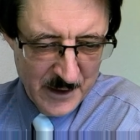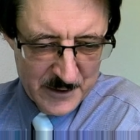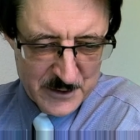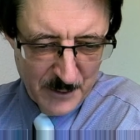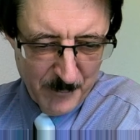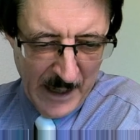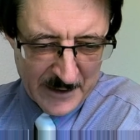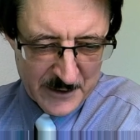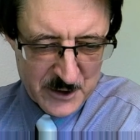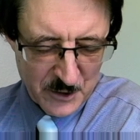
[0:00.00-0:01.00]
to
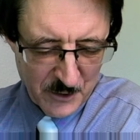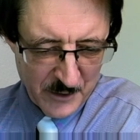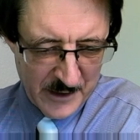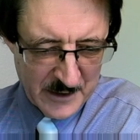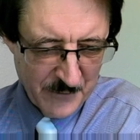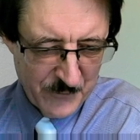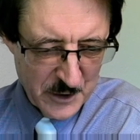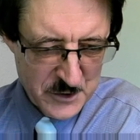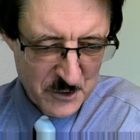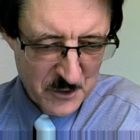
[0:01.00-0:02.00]
monitor
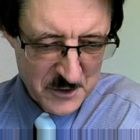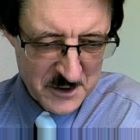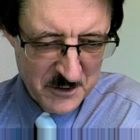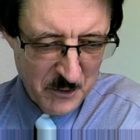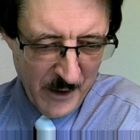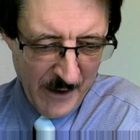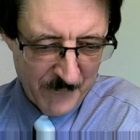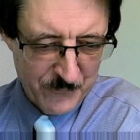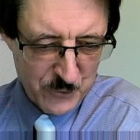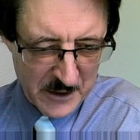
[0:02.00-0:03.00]
individuals who have
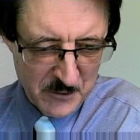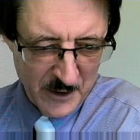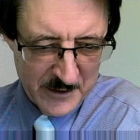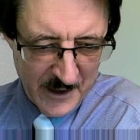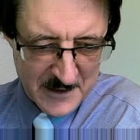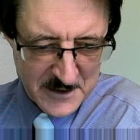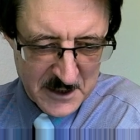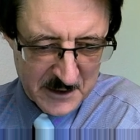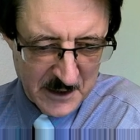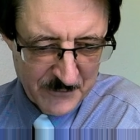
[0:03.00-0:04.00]
frequent and
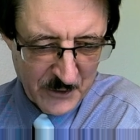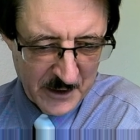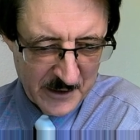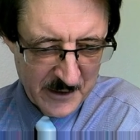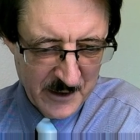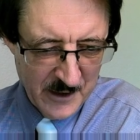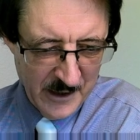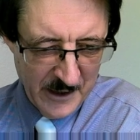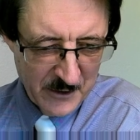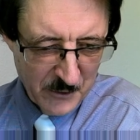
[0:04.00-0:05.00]
significant
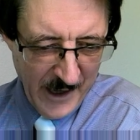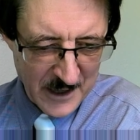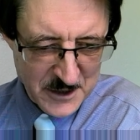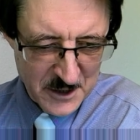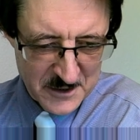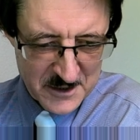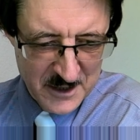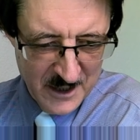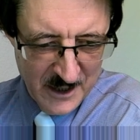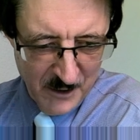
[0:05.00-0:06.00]
interactions
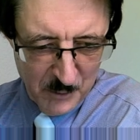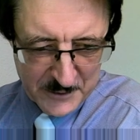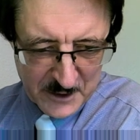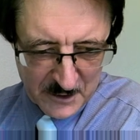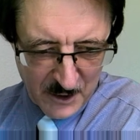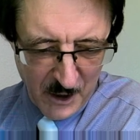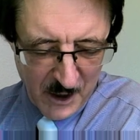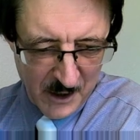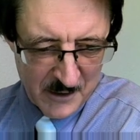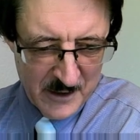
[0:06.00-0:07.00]
with the
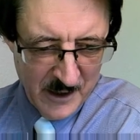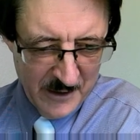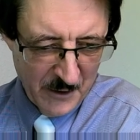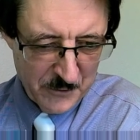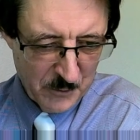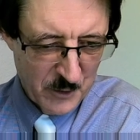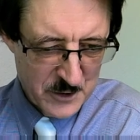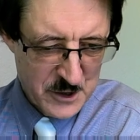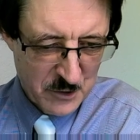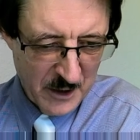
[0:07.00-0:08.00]
law, in other
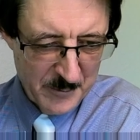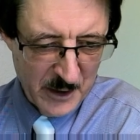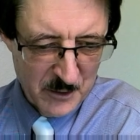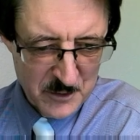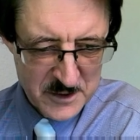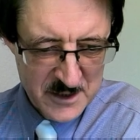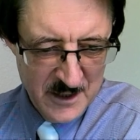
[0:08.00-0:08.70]
words, criminals,